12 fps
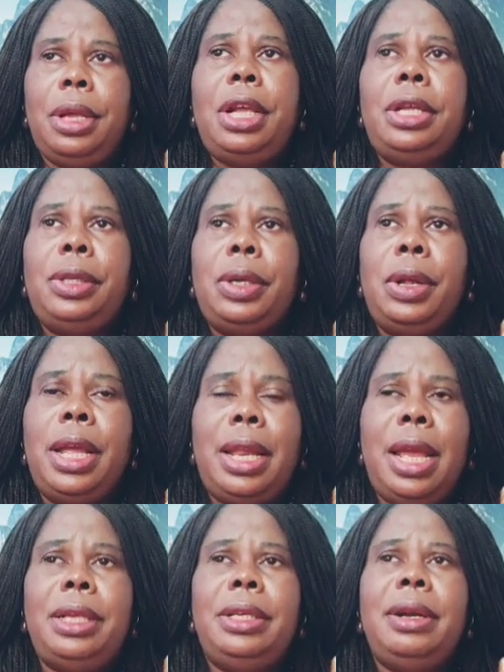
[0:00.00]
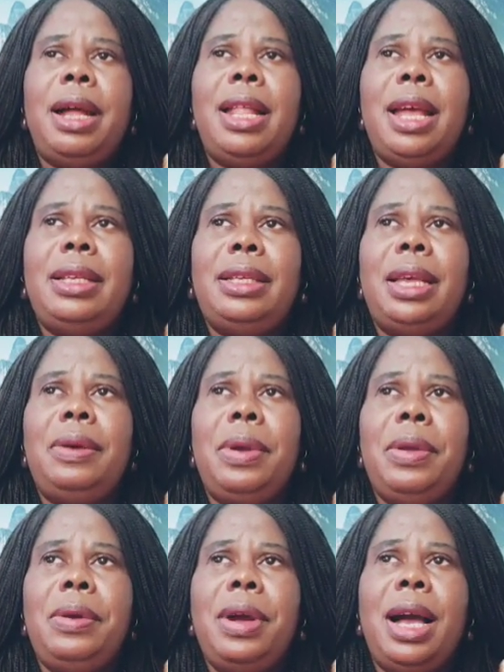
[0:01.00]
It's only Nigeria that say
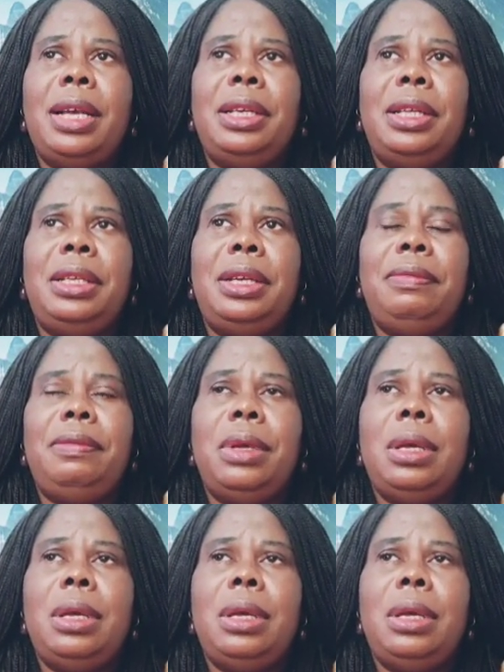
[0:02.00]
when you catch a thief,